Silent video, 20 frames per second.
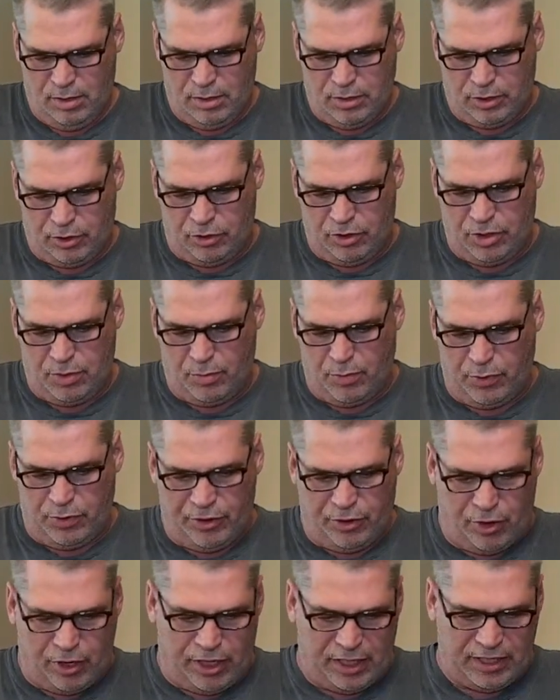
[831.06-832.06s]
So you can put
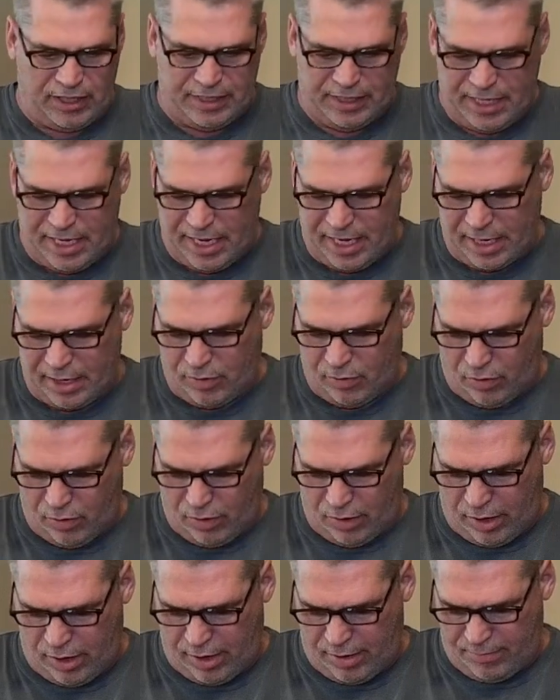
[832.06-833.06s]
it on a stick
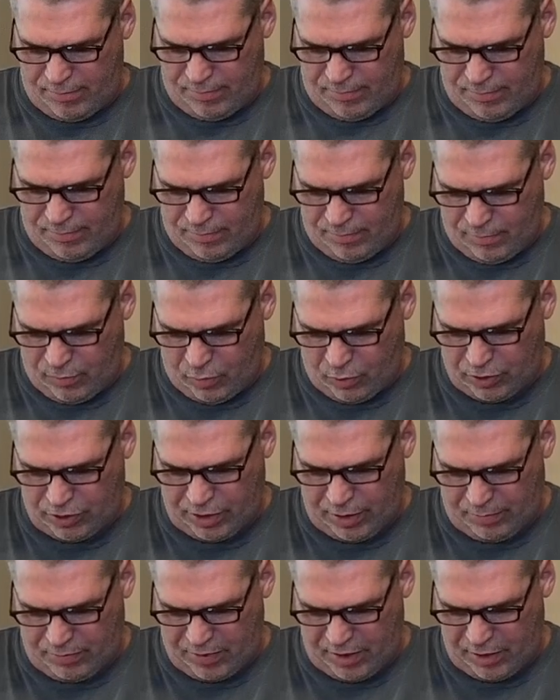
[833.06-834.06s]
or
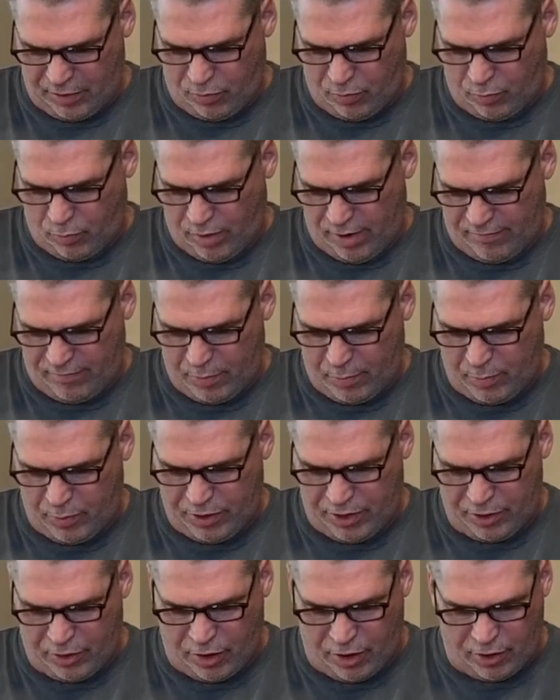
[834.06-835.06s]
something, or wherever you're
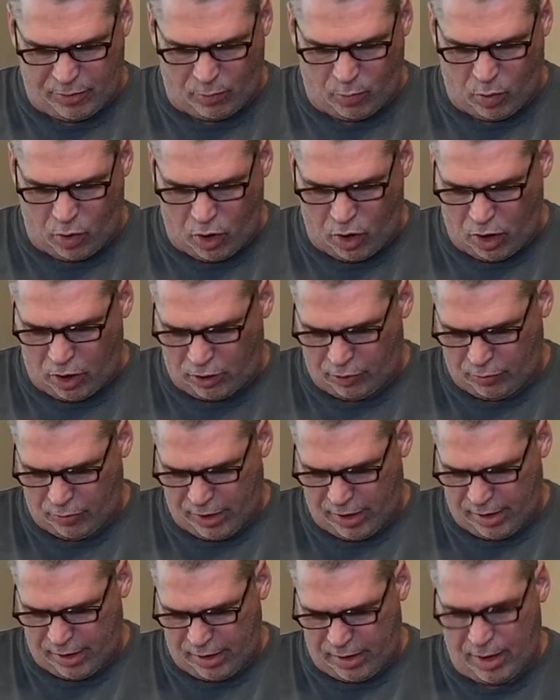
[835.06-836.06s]
putting it on, a wall or
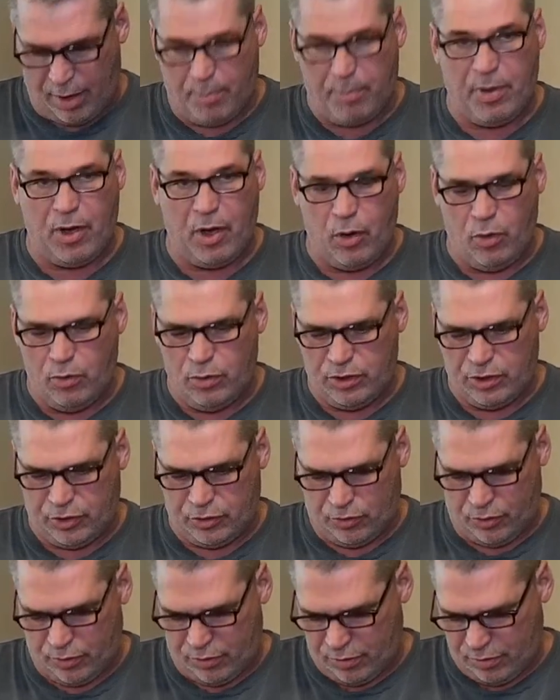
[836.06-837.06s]
a post
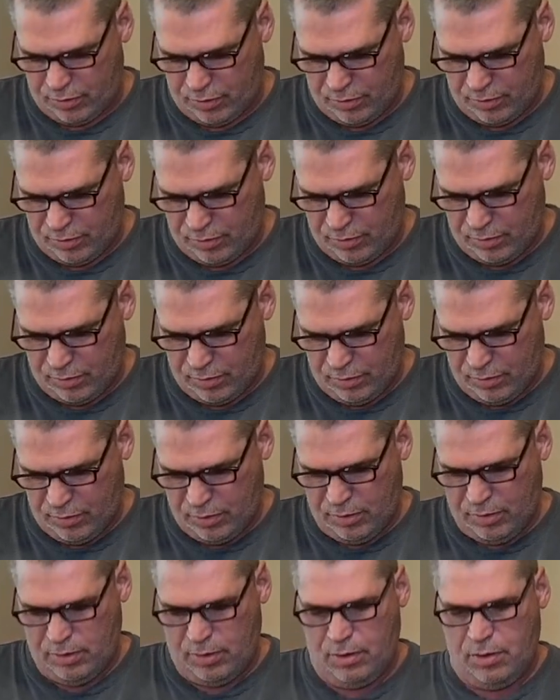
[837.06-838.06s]
or
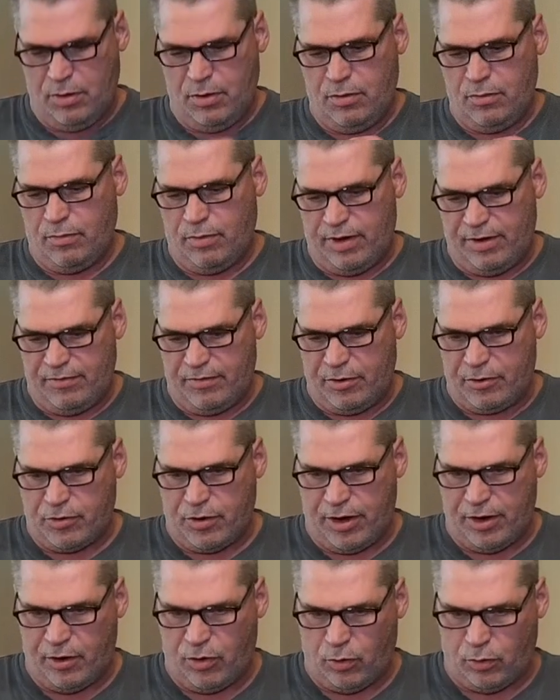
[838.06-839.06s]
whatever you're
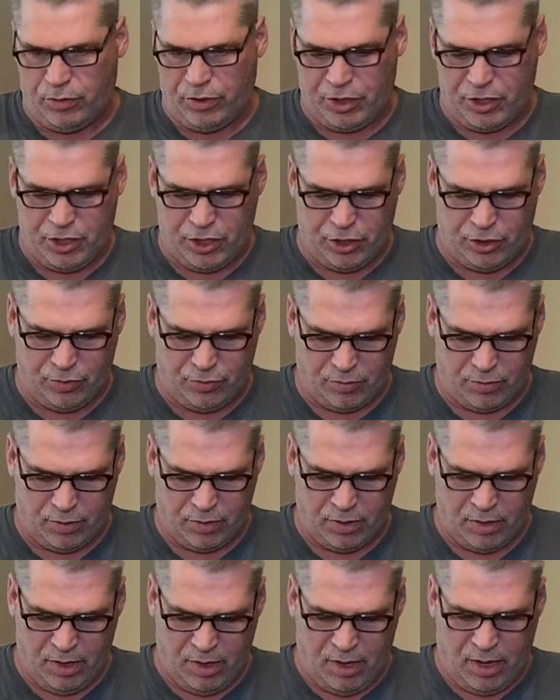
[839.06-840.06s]
trying to hold it to.
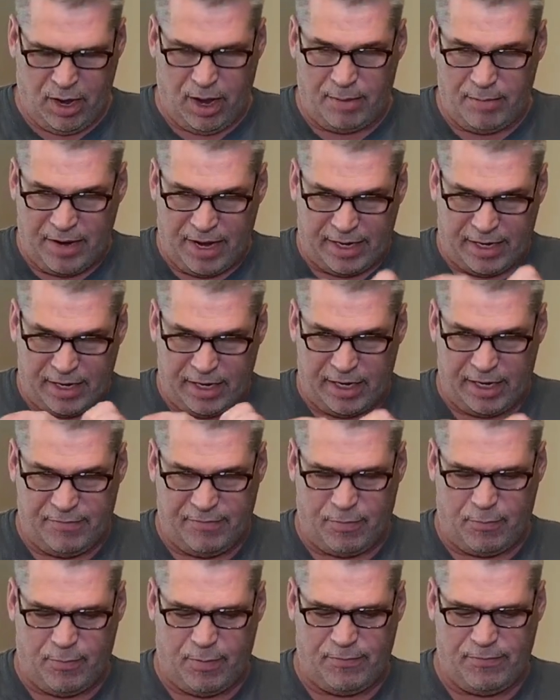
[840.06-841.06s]
I'm not going to give
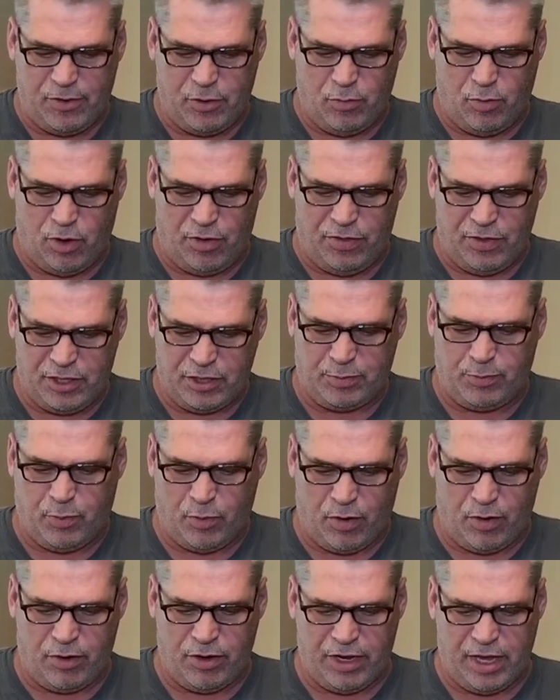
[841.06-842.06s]
a review on this
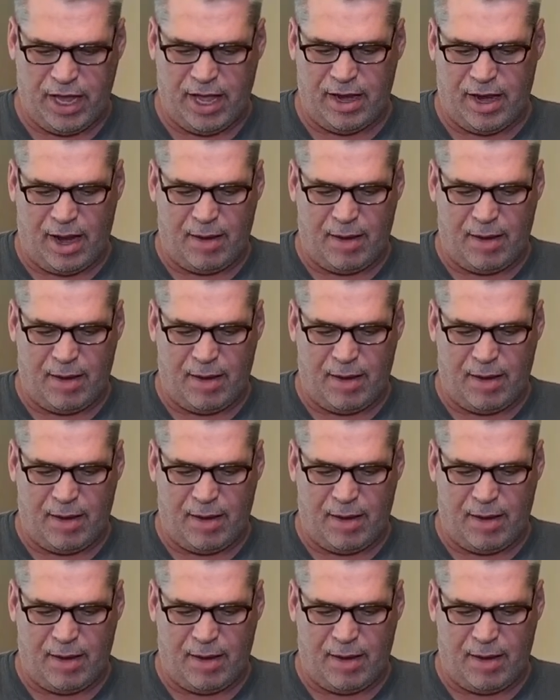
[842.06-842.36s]
part yet.